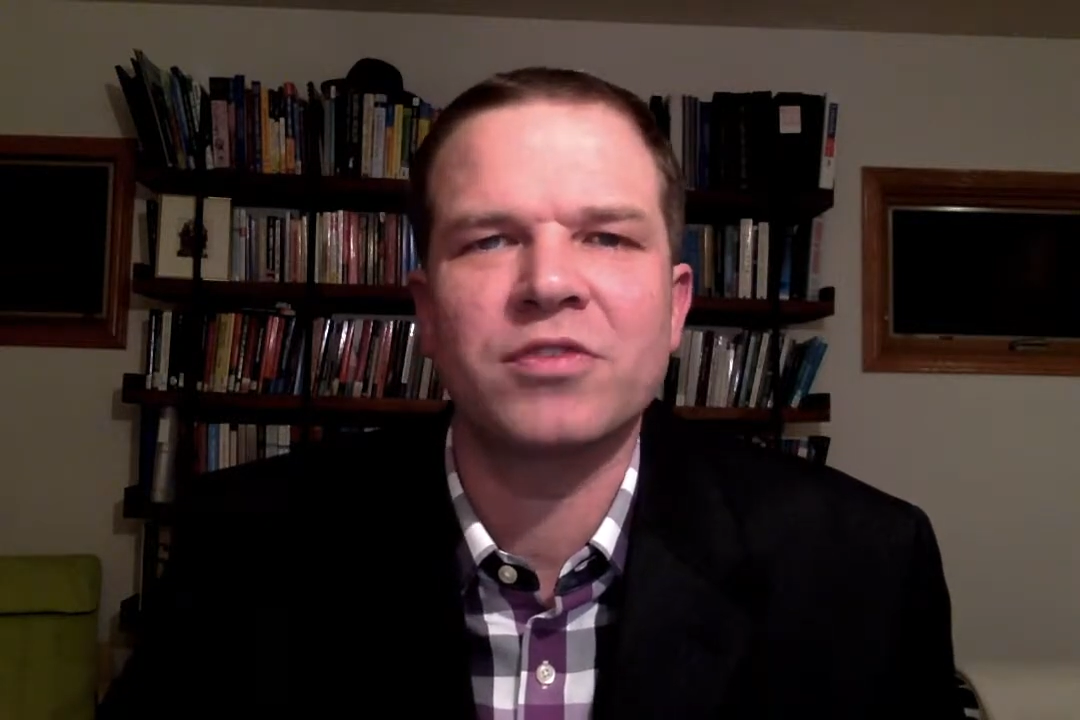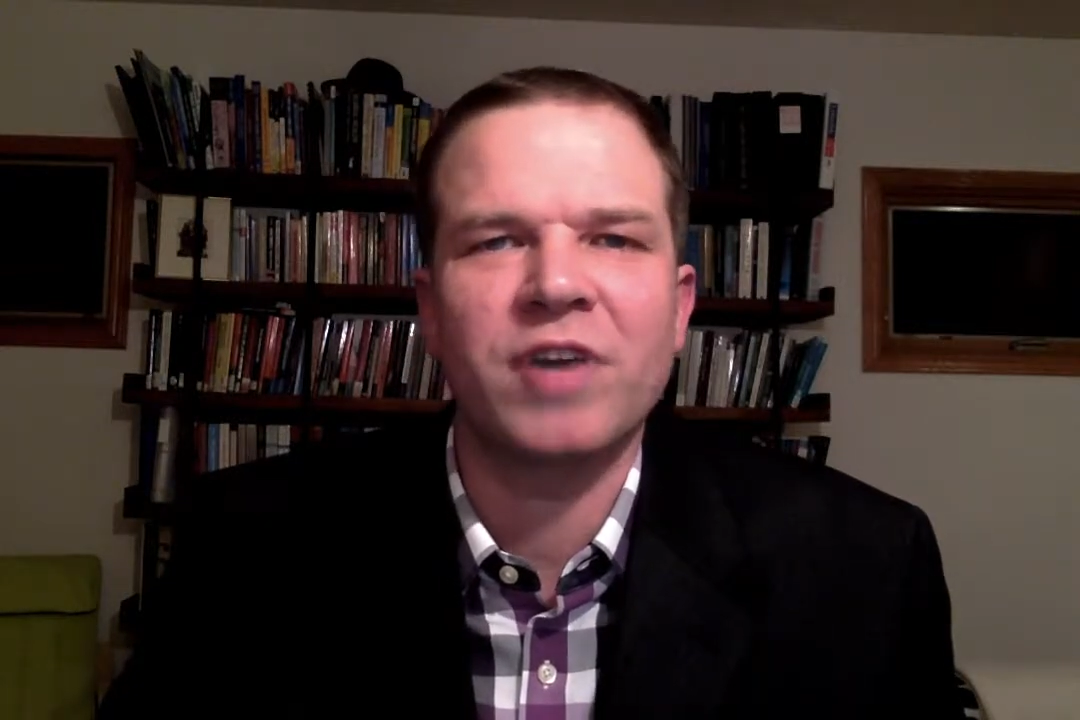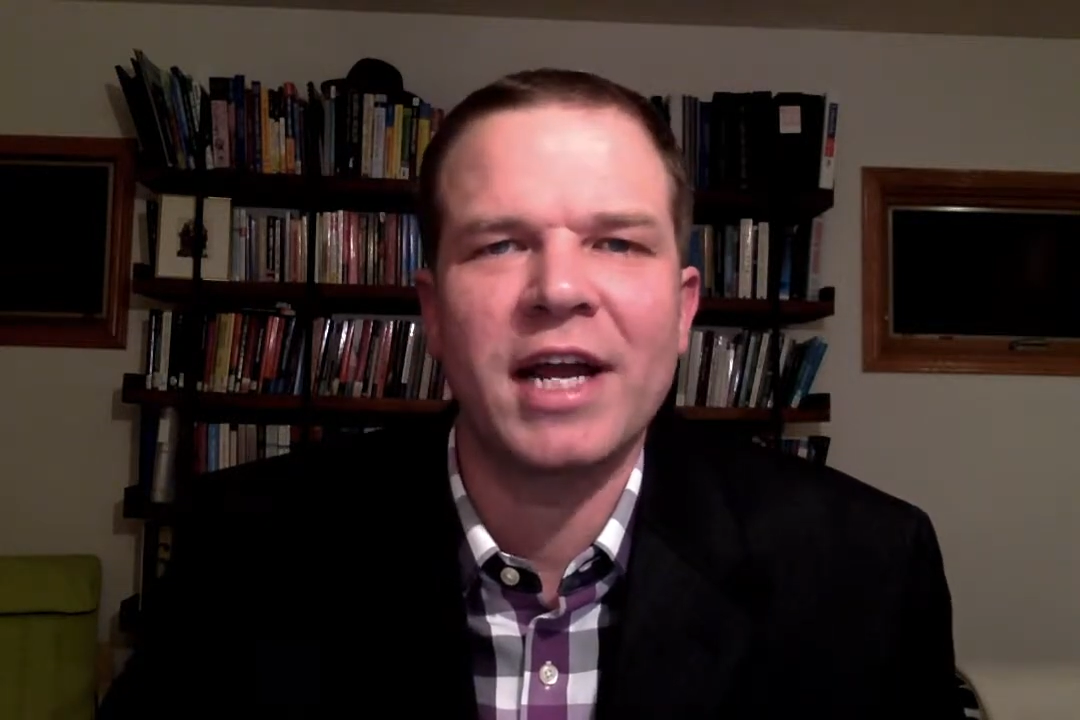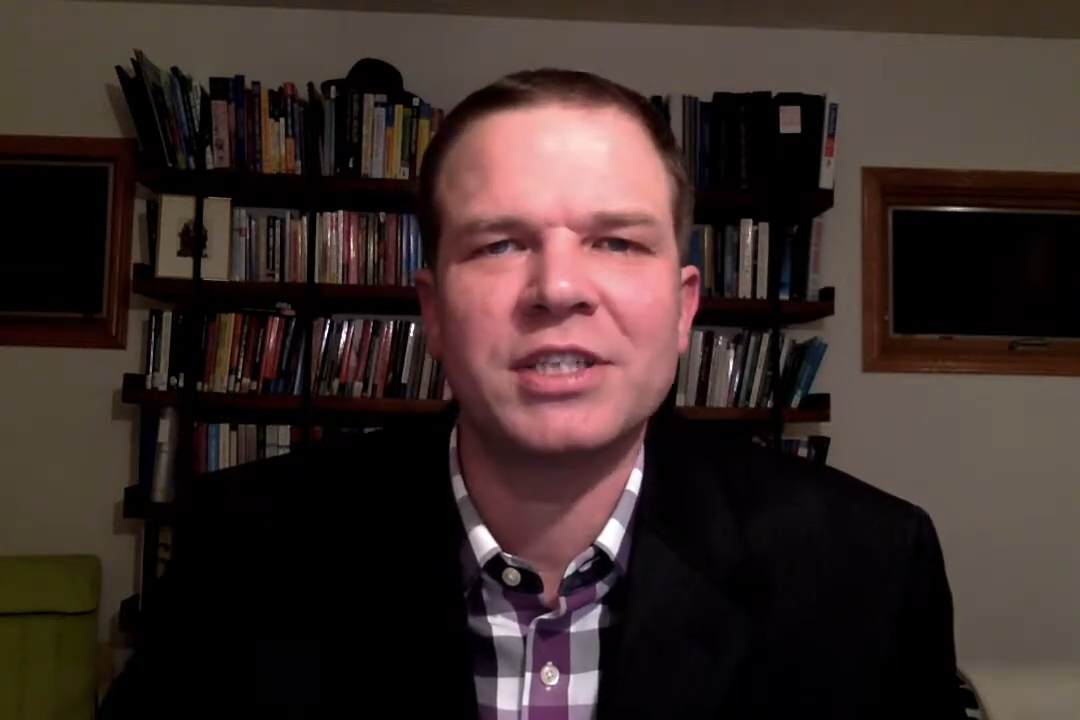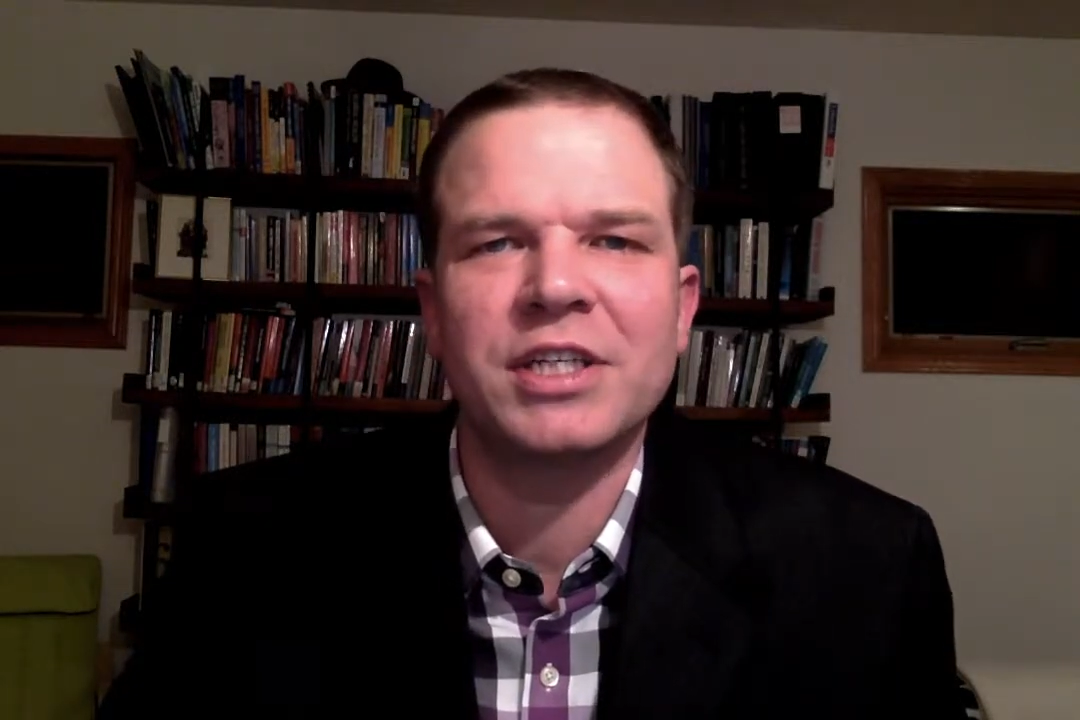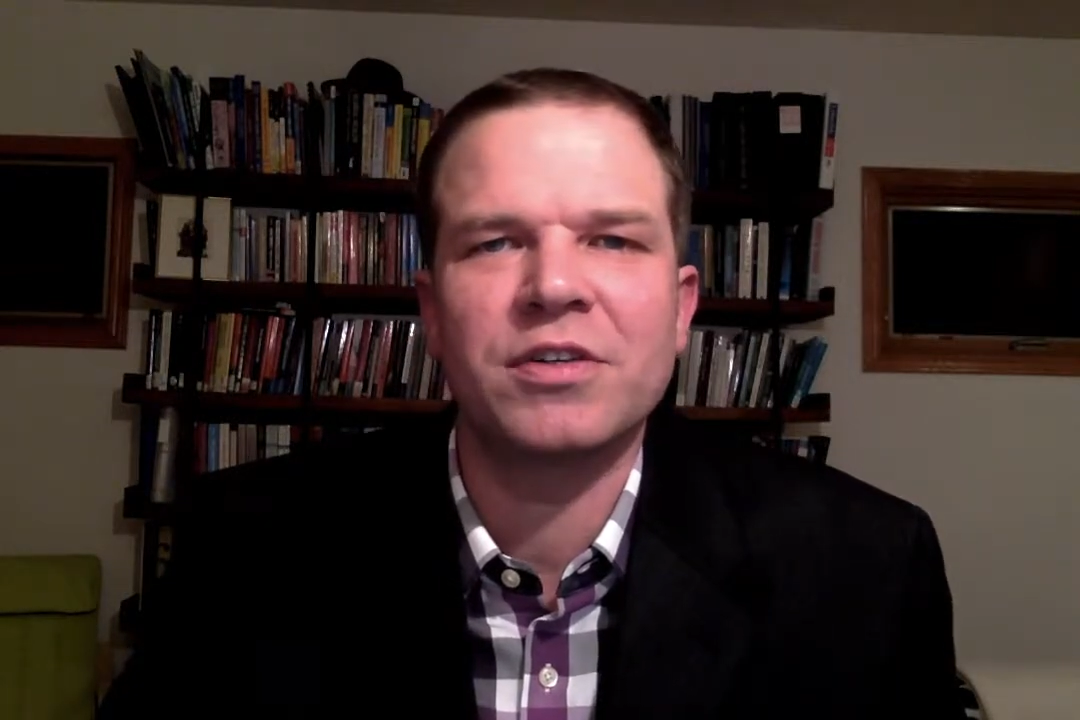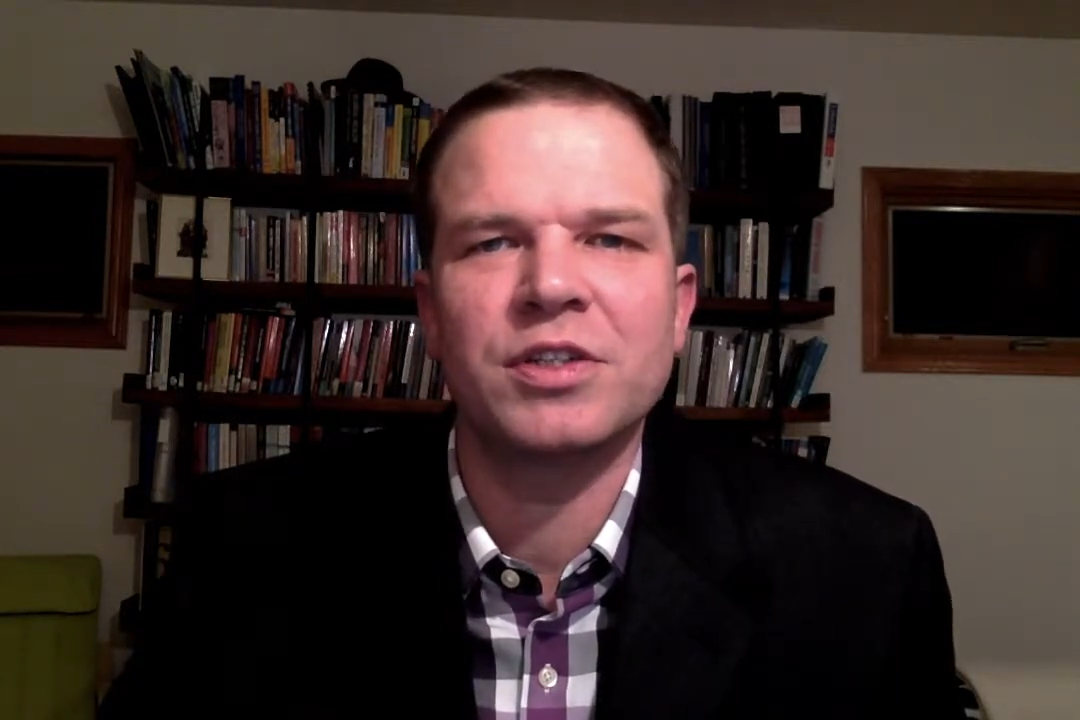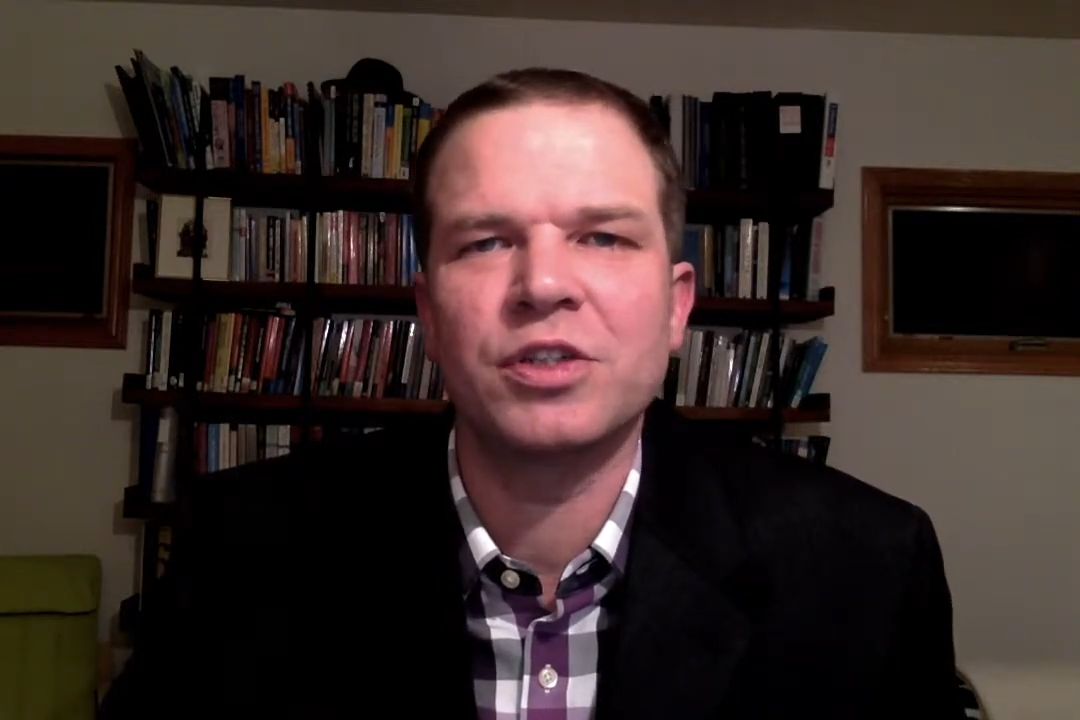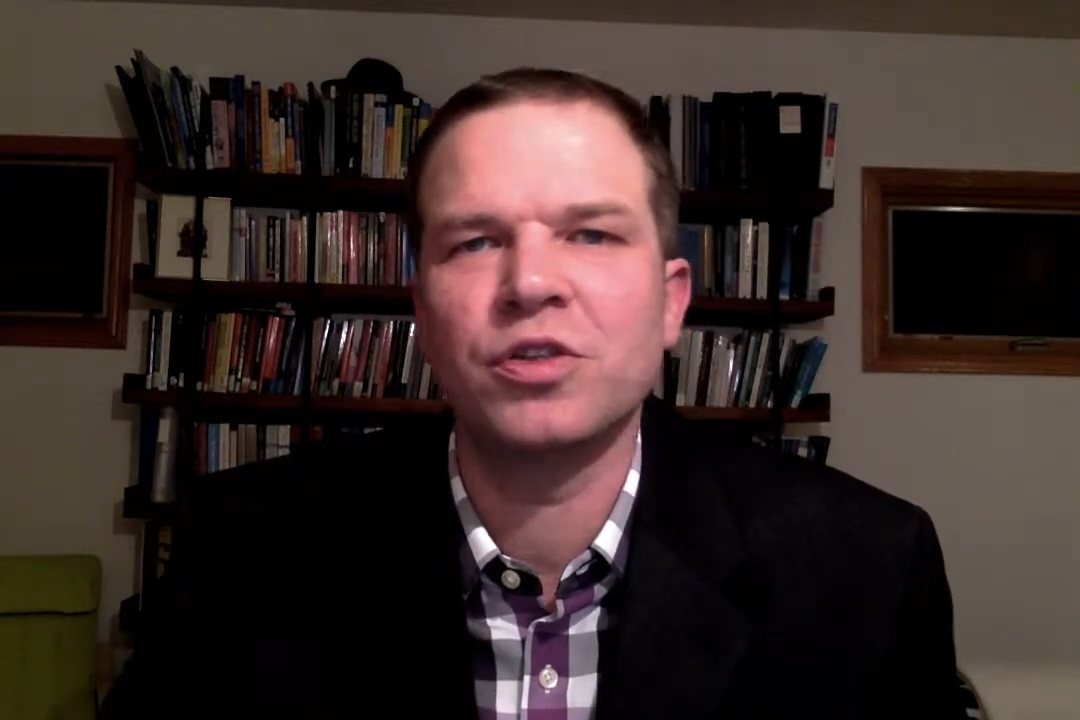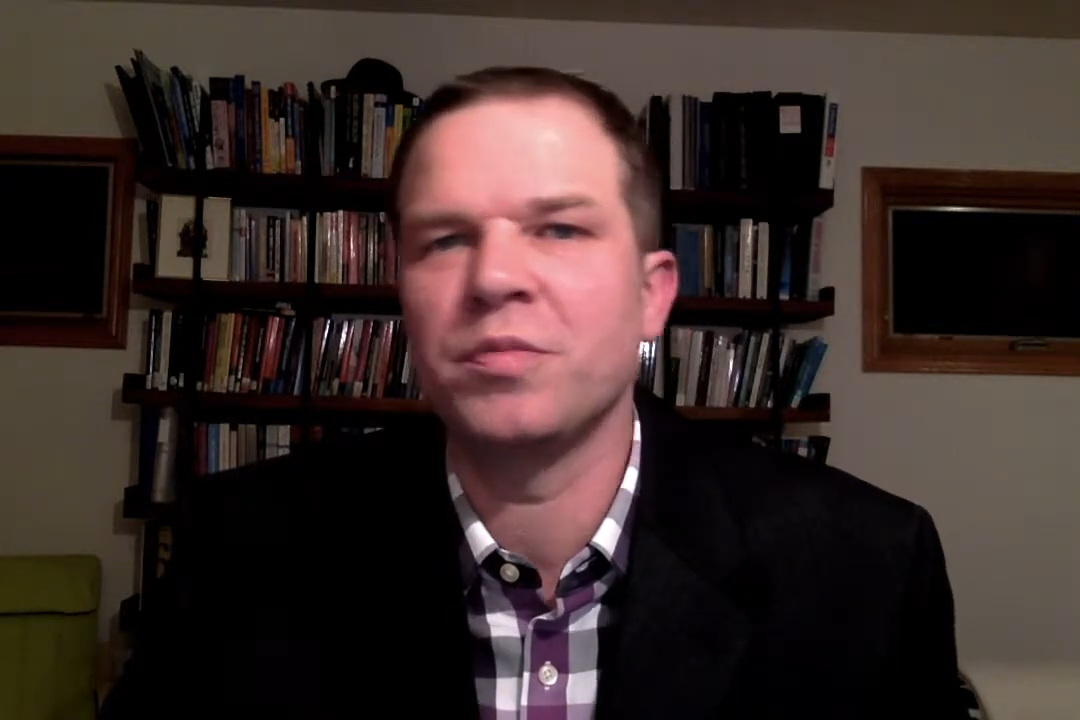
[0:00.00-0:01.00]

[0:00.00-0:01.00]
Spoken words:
rash here or two,